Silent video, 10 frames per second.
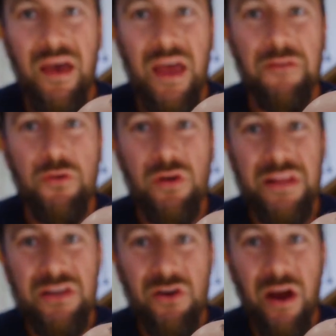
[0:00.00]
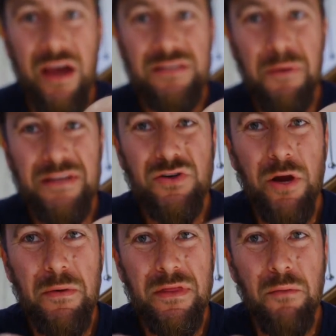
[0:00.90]
And if you clean your eggs by
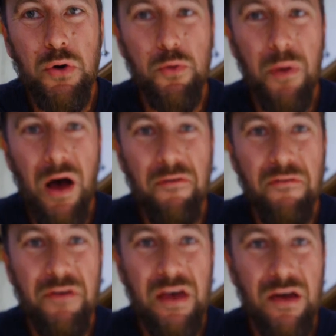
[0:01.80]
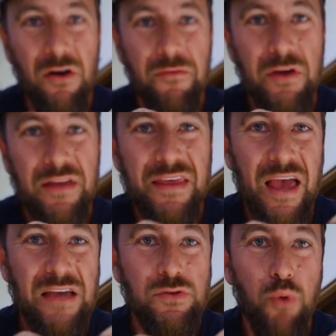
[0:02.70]
scraping the poop off of it, or if you get the
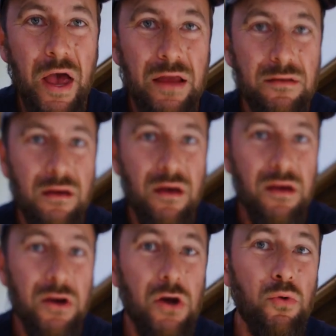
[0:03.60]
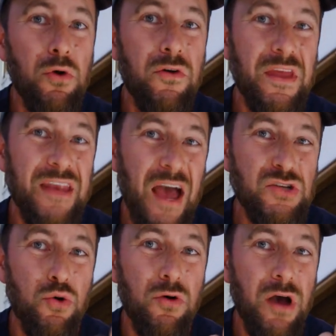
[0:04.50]
eggs wet, you're going to ruin the
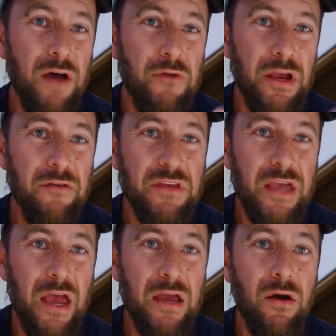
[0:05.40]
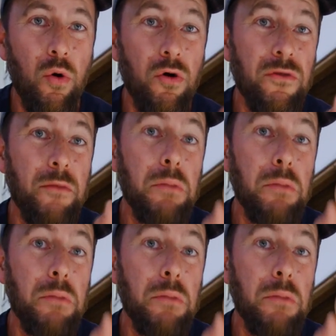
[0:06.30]
natural covering of the egg or the